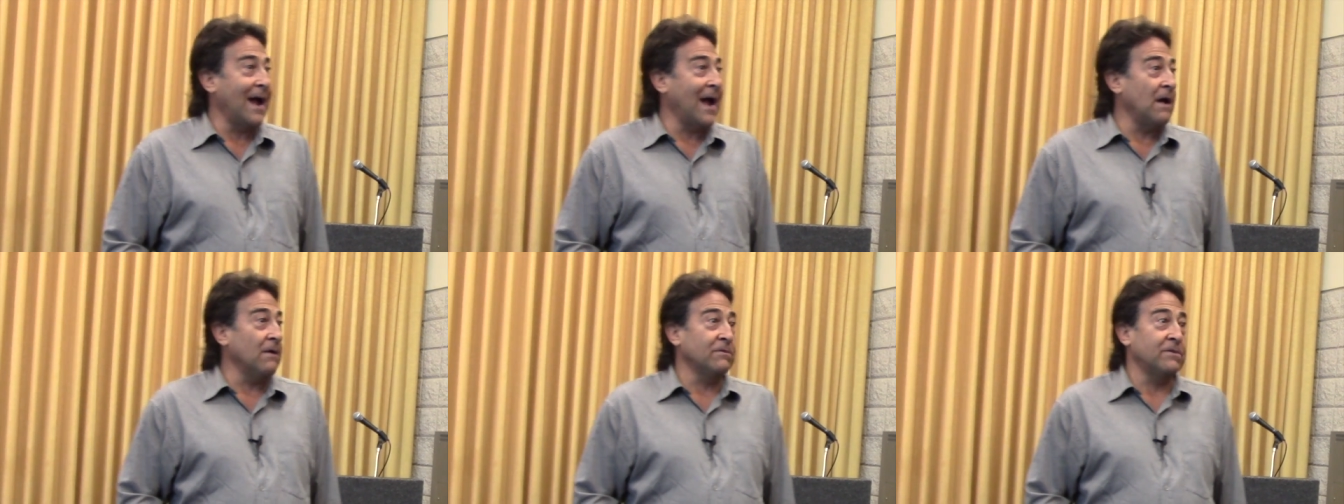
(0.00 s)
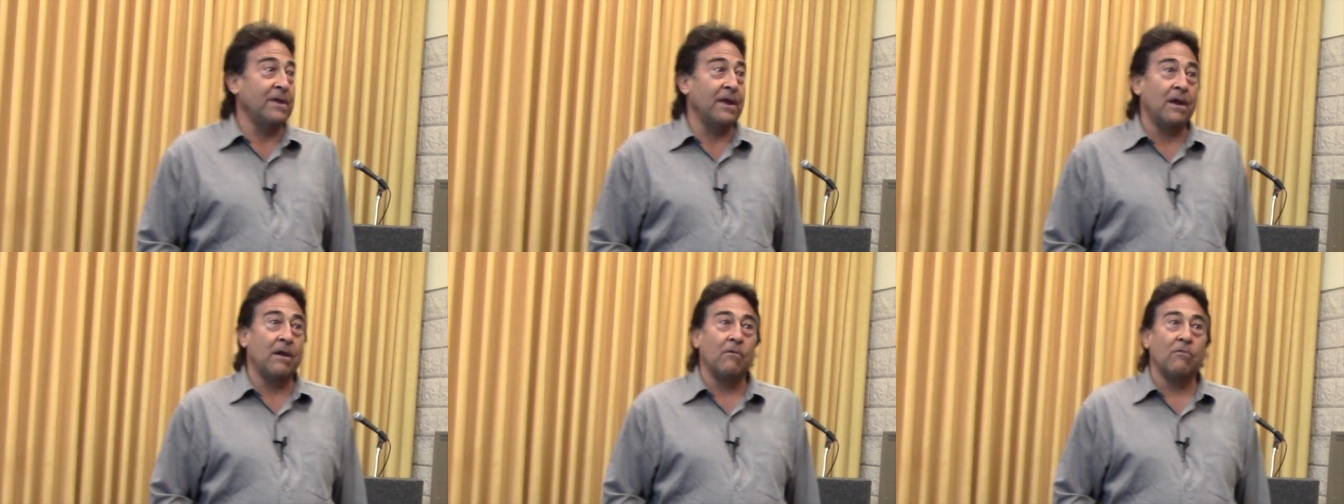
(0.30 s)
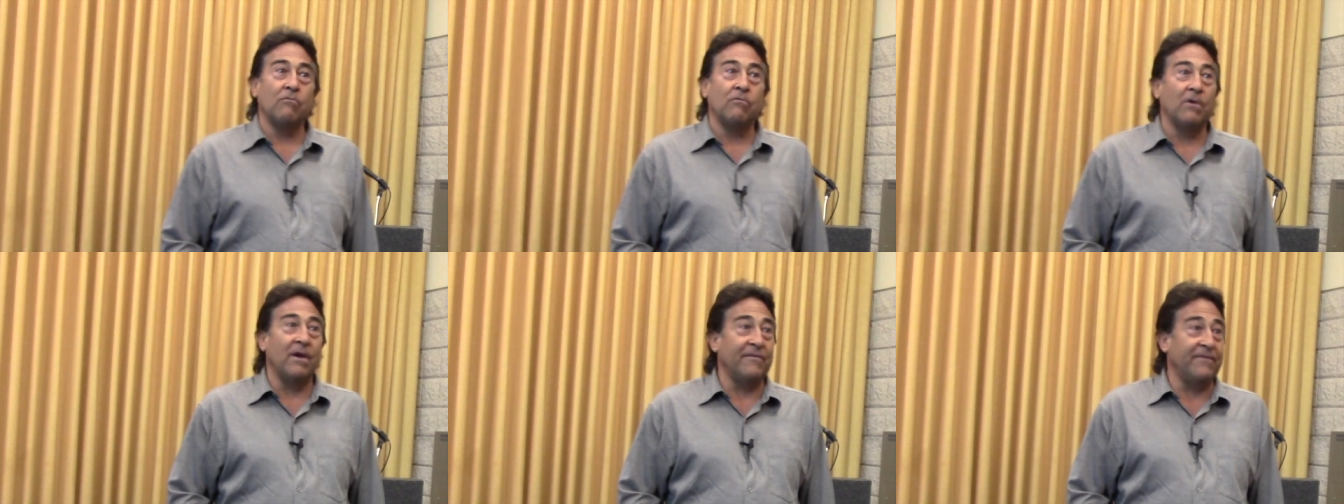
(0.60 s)
out there
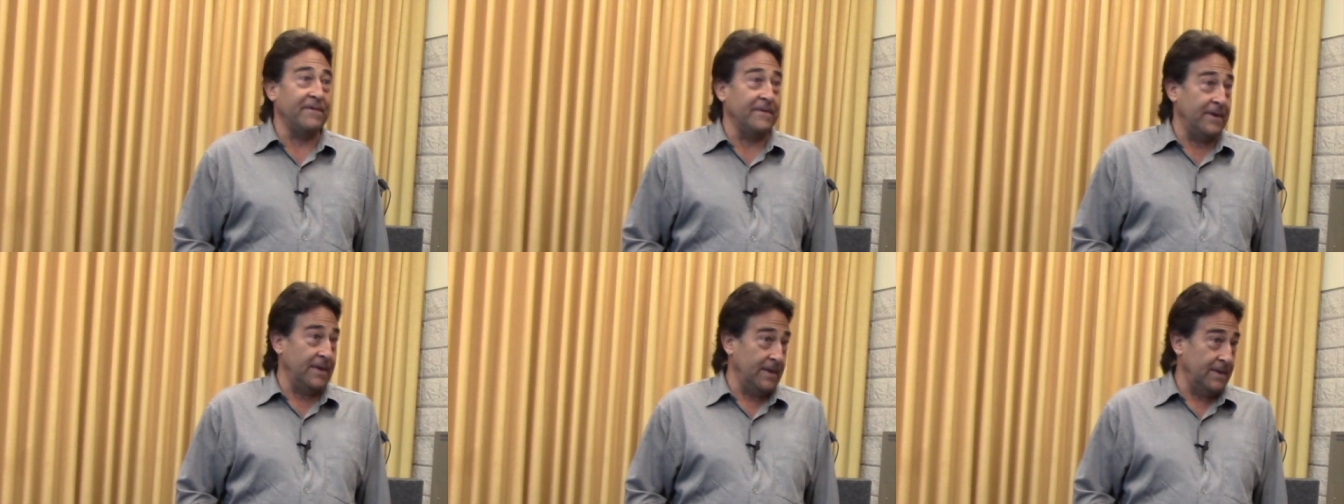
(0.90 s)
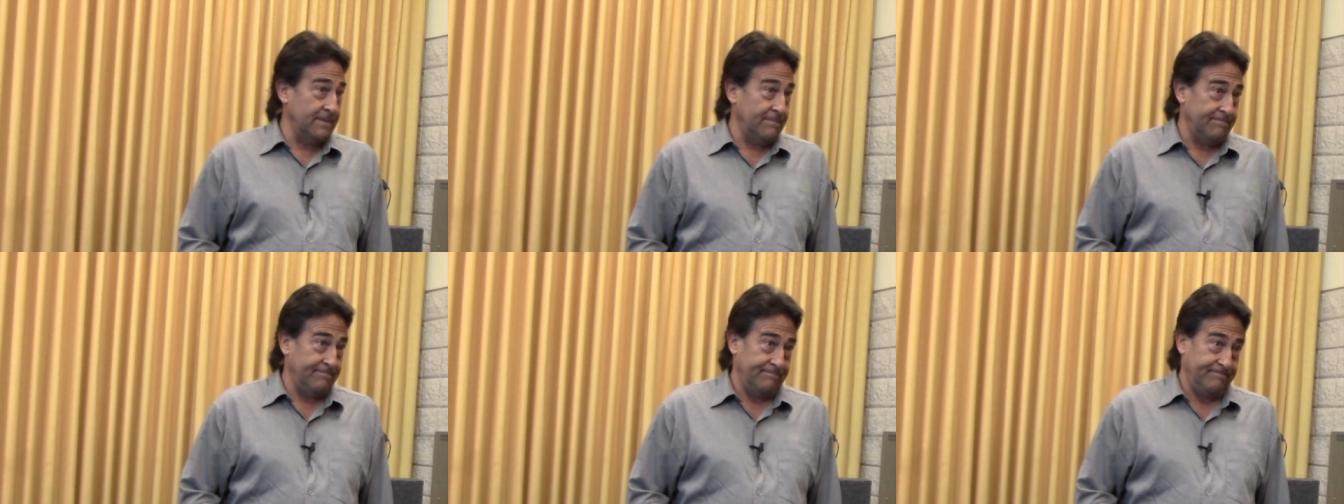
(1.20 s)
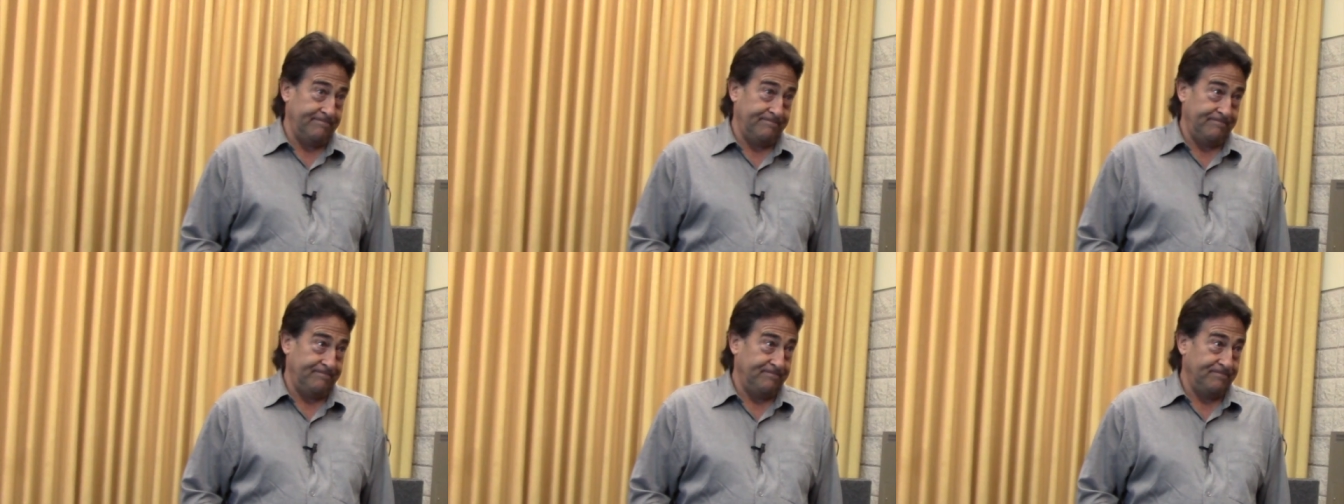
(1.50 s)
roughing it.
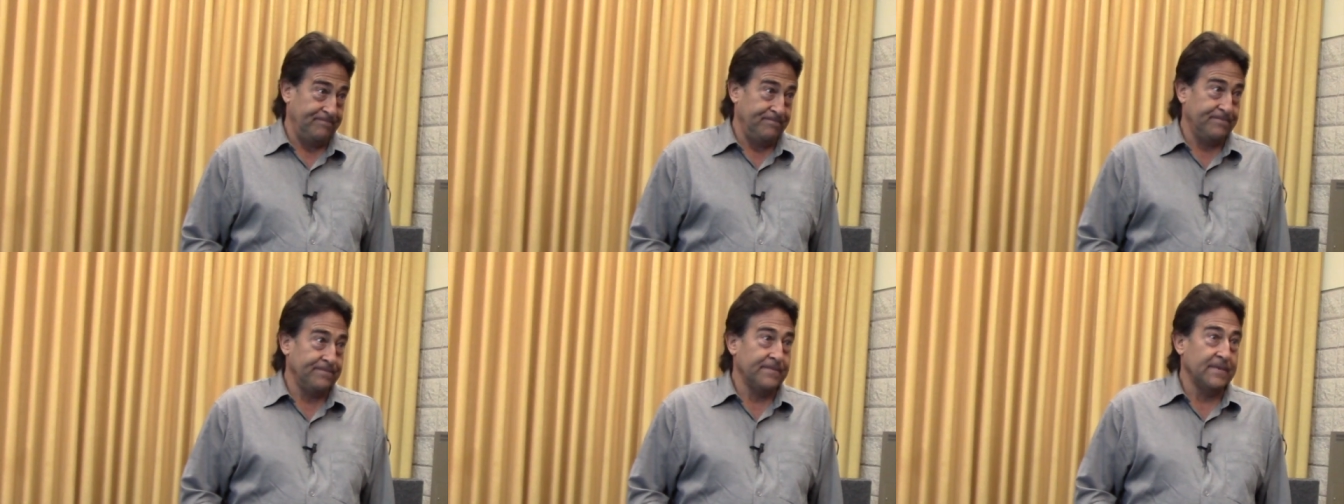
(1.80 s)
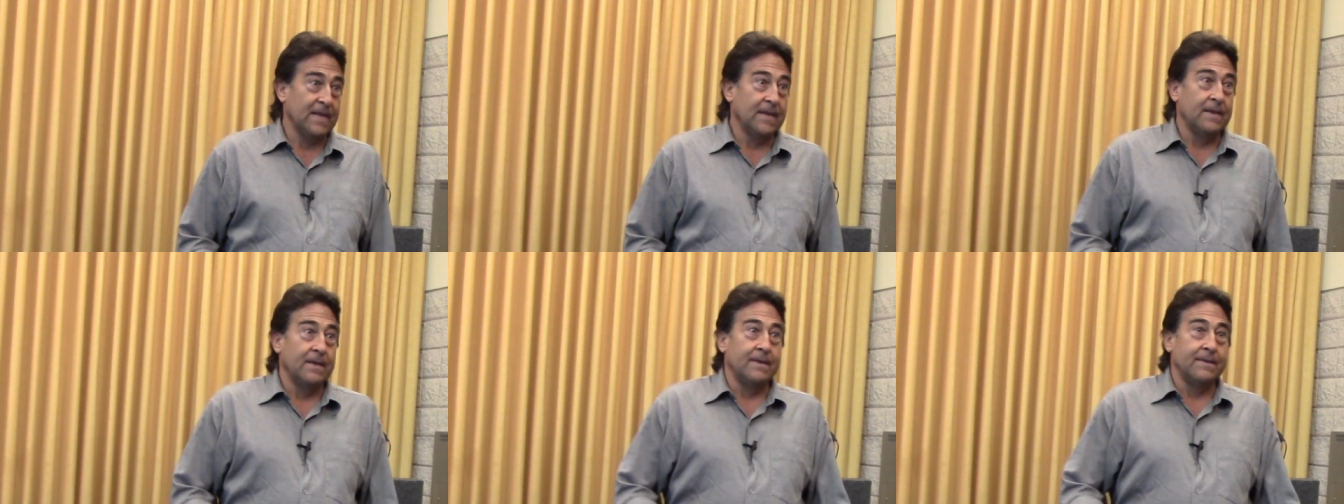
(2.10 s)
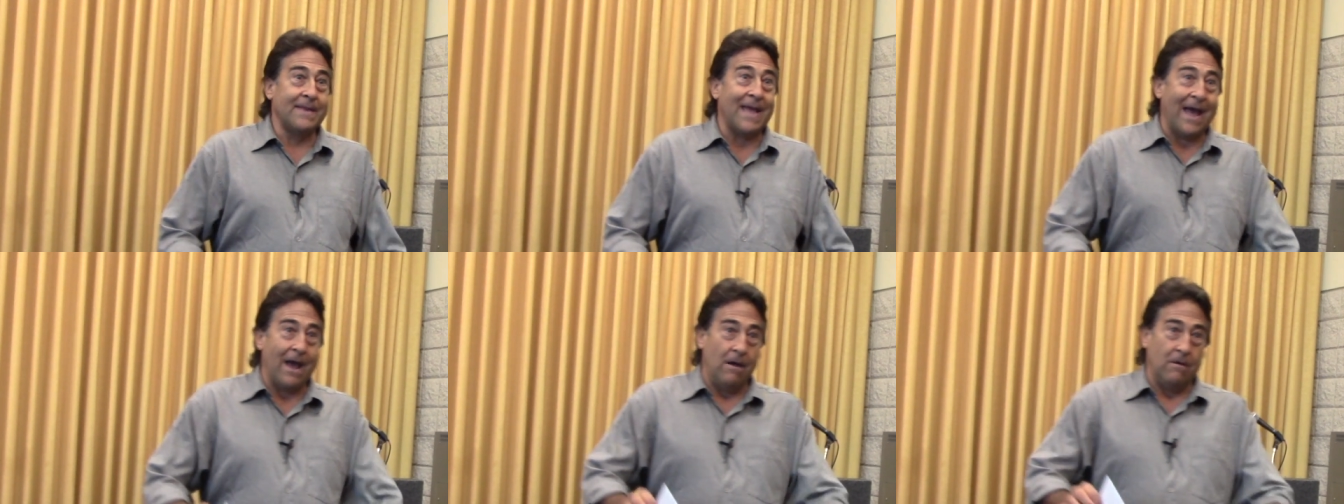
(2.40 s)

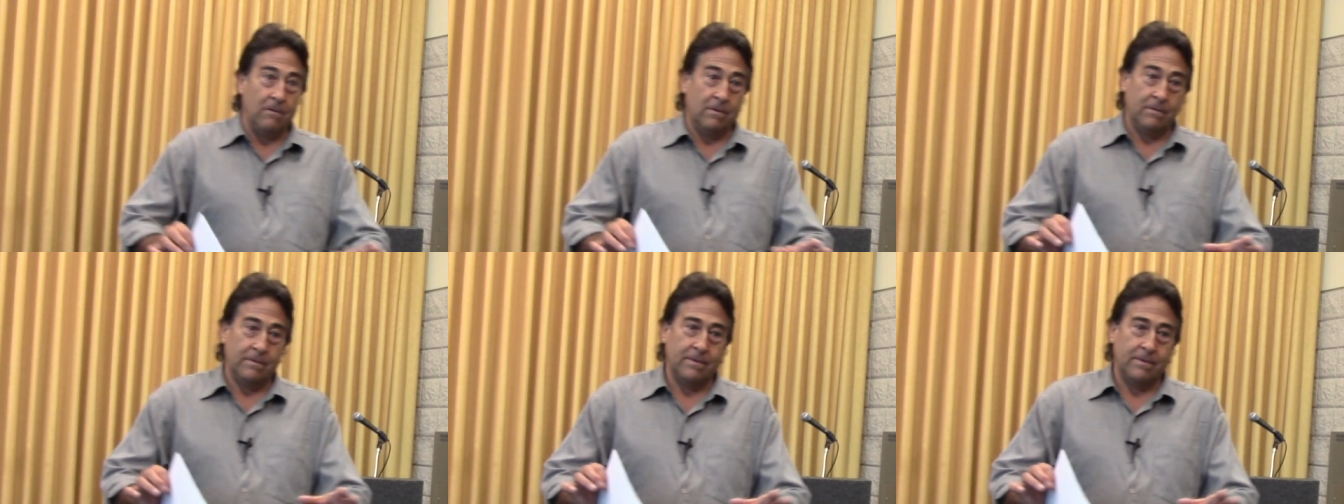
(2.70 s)
Now,